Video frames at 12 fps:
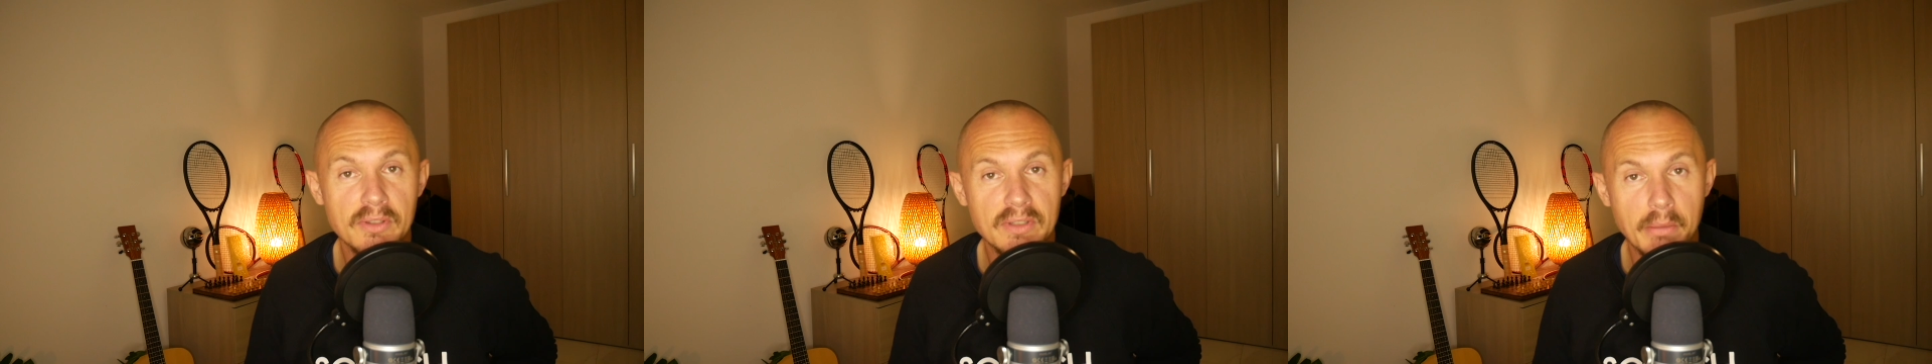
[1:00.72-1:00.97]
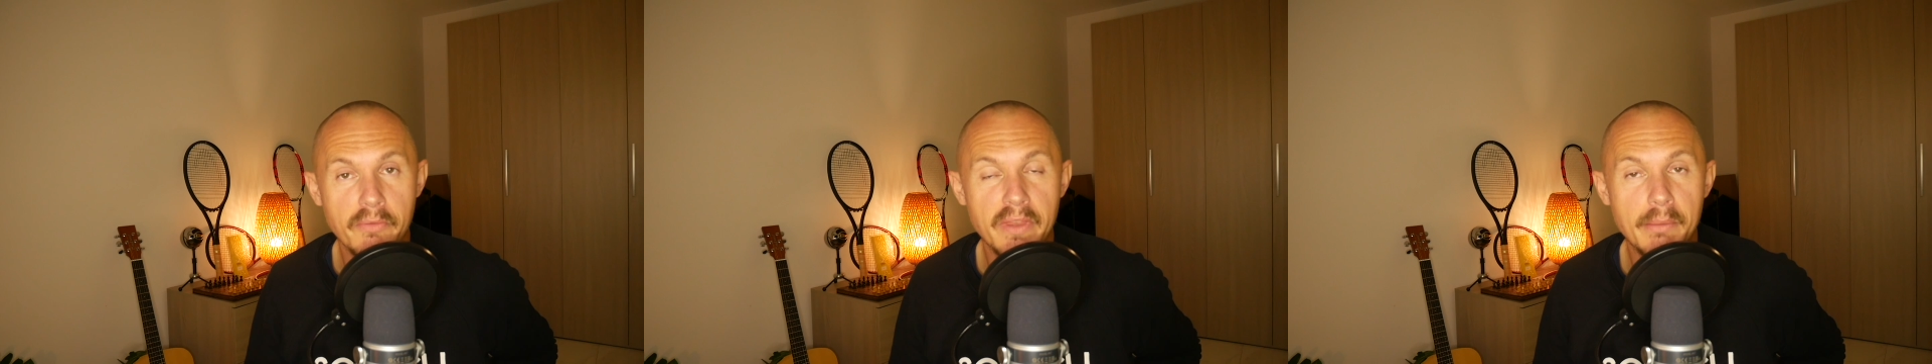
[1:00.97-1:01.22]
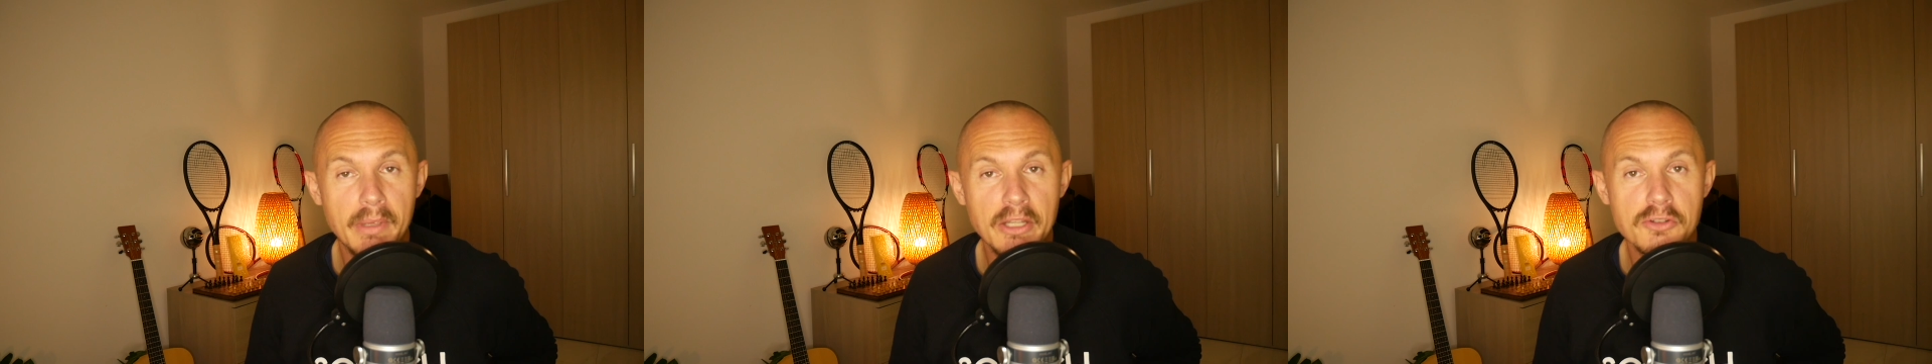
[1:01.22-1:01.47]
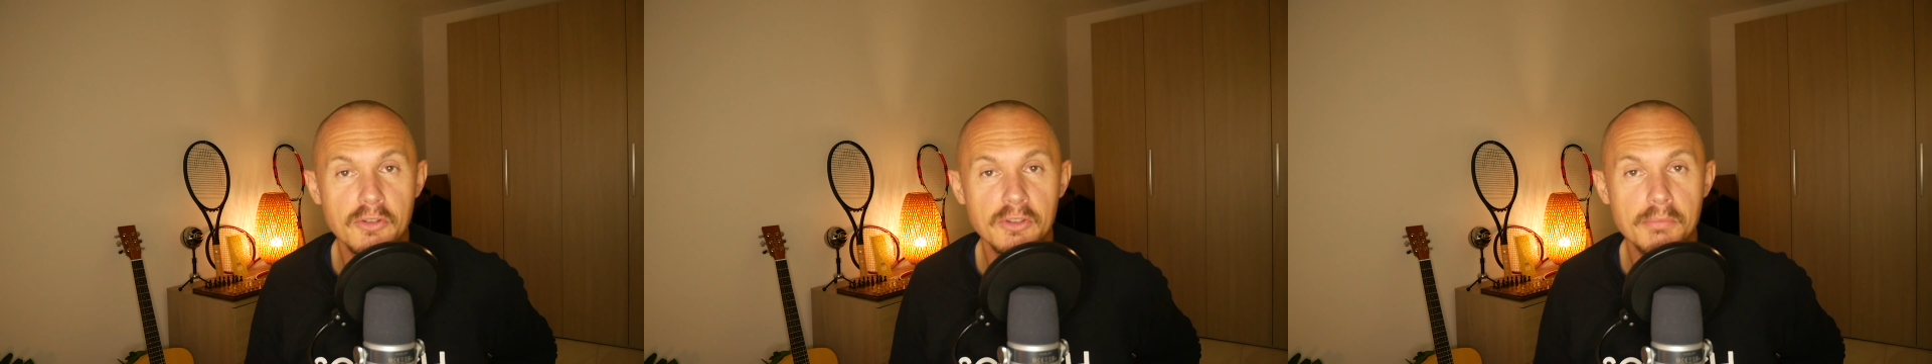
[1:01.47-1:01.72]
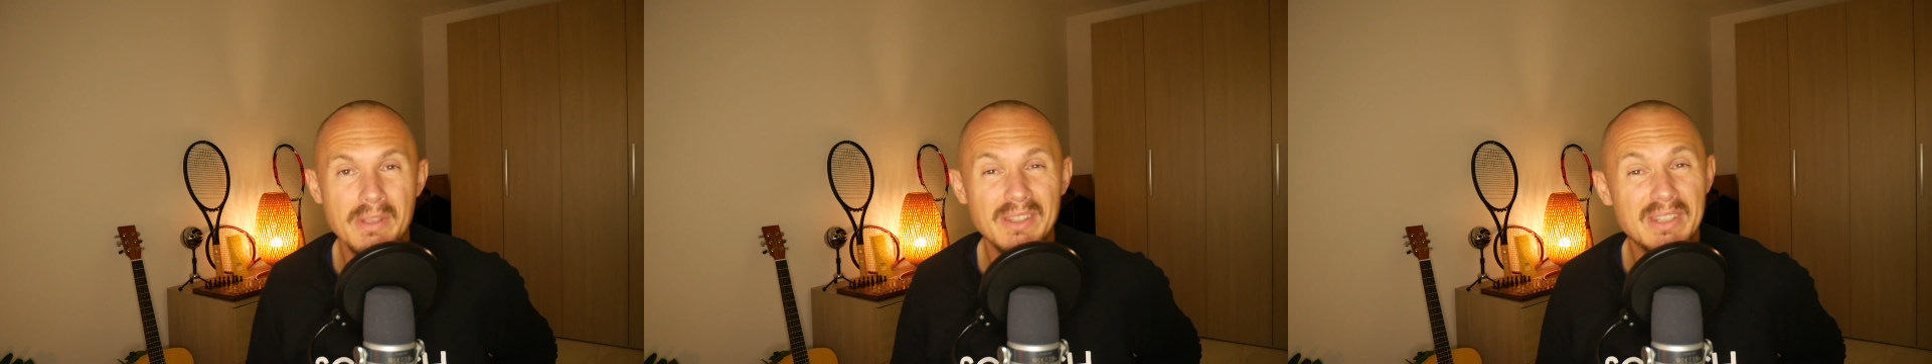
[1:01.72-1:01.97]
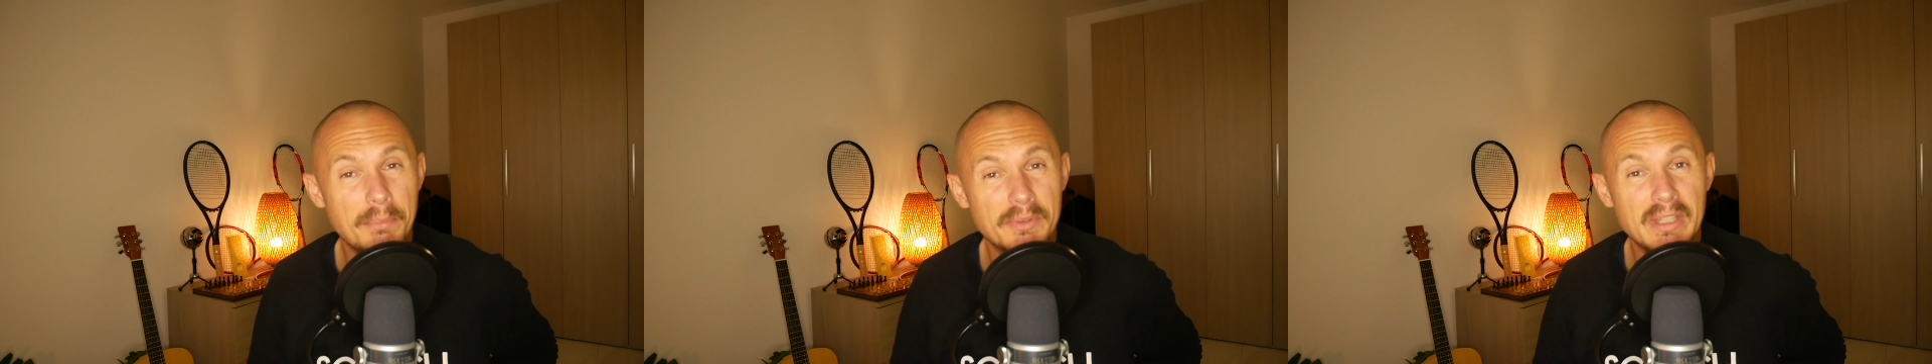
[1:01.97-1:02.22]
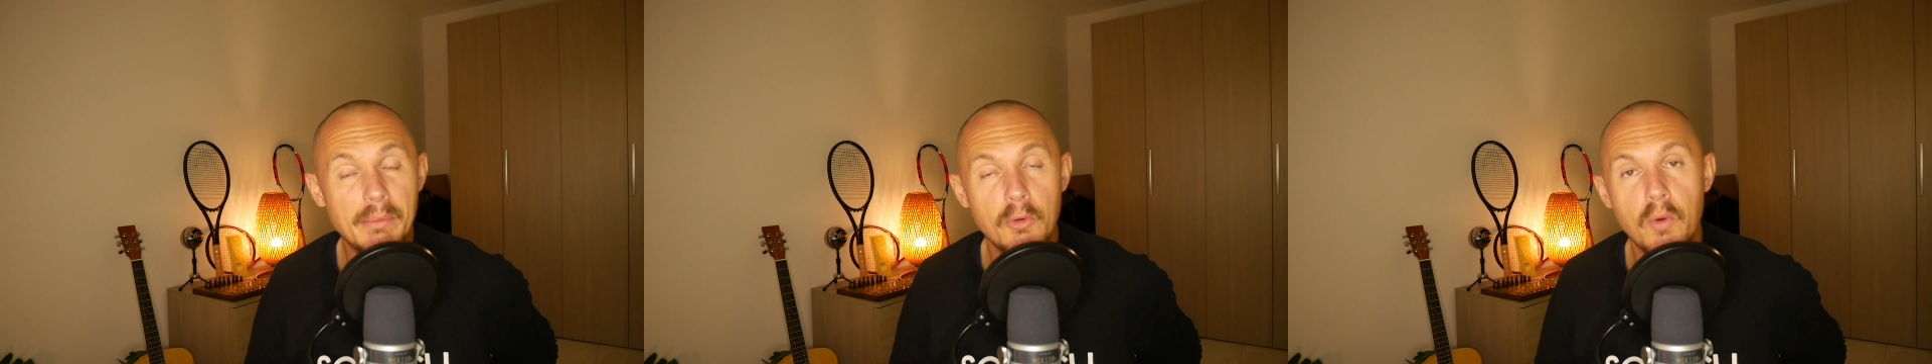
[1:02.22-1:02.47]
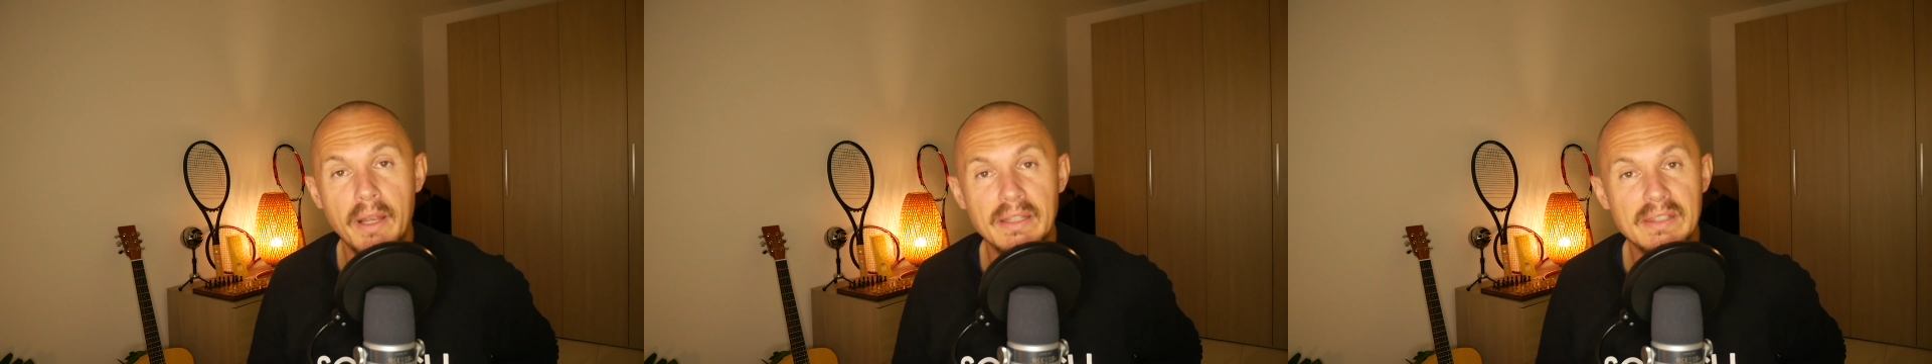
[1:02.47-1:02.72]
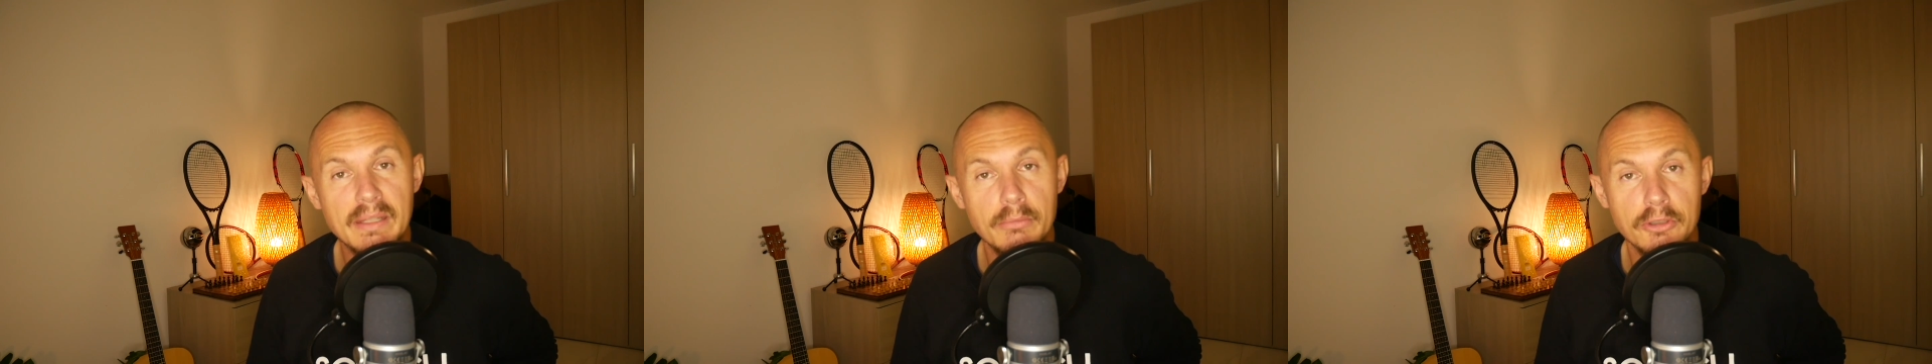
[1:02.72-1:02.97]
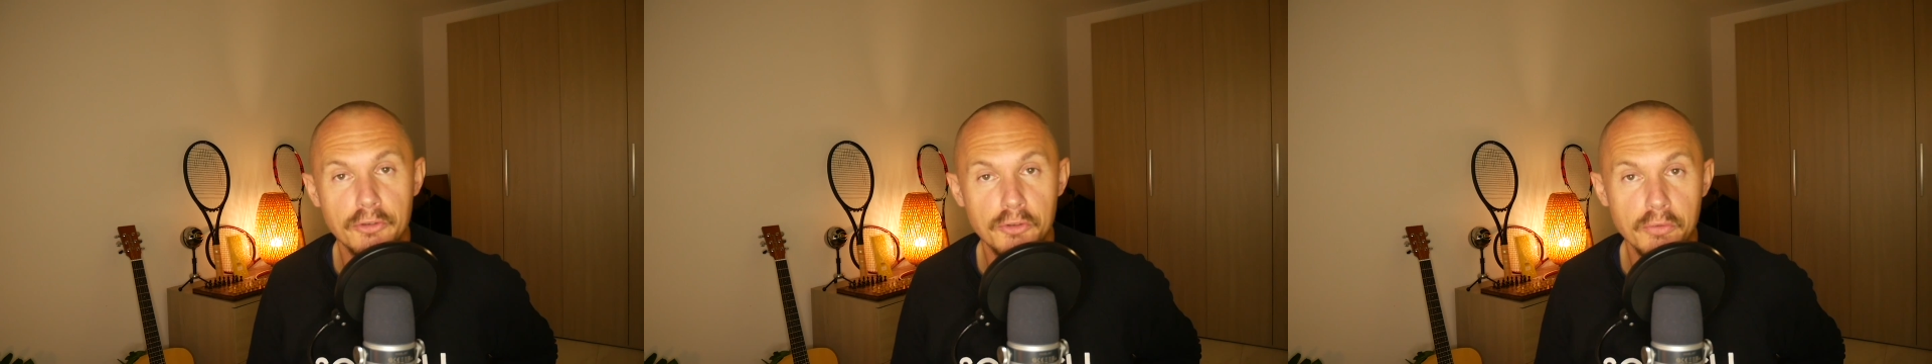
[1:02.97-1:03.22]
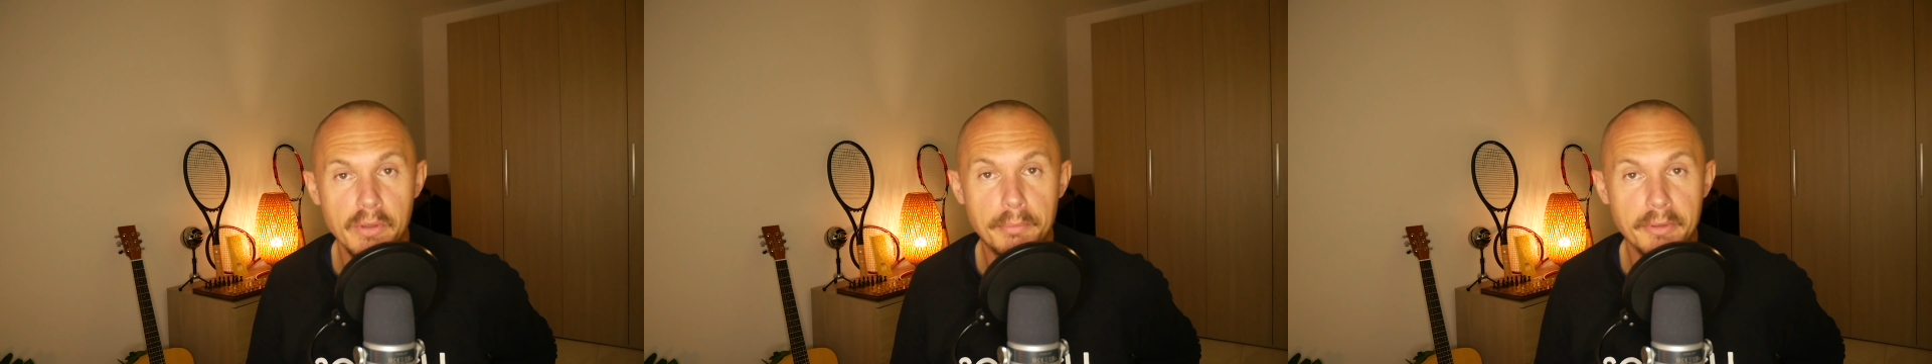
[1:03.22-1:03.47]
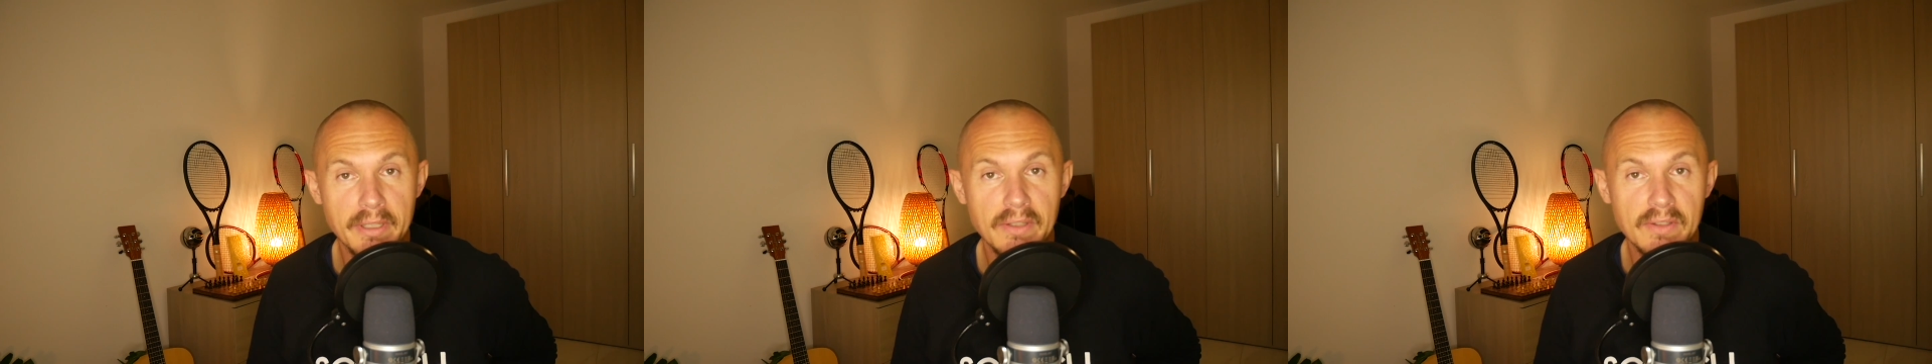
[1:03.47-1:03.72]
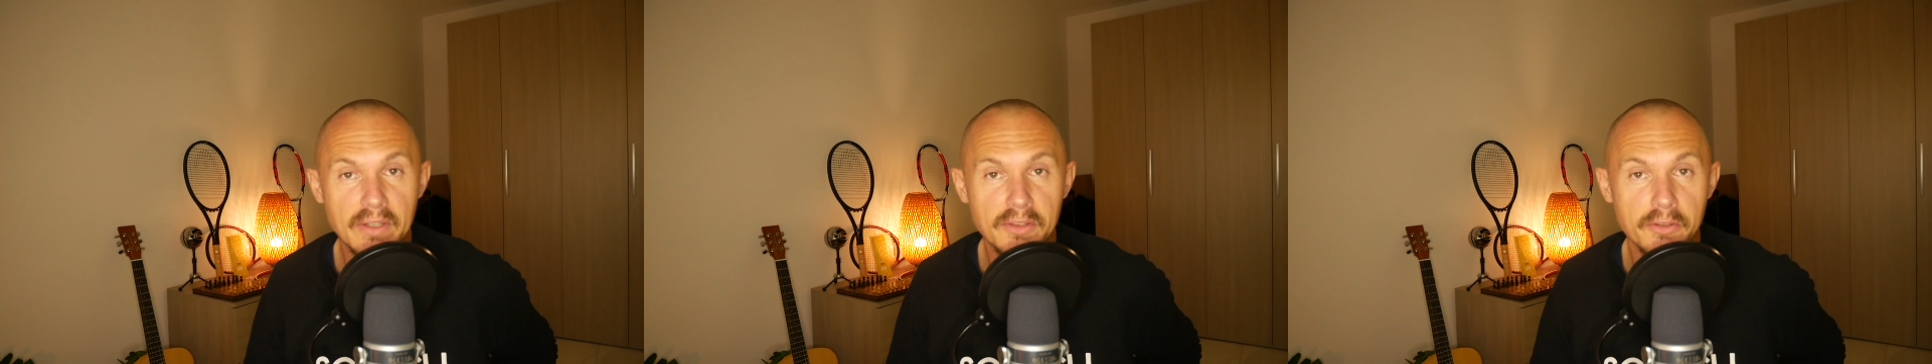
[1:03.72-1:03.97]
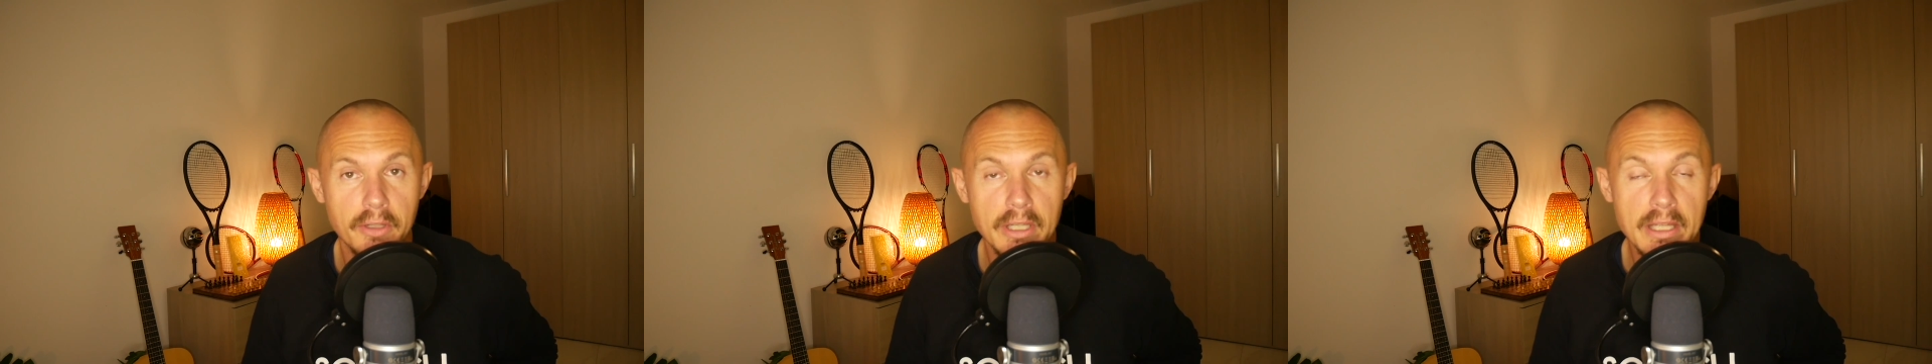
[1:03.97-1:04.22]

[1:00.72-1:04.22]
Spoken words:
Some of them interest me. Some seem quite similar to the predecessor.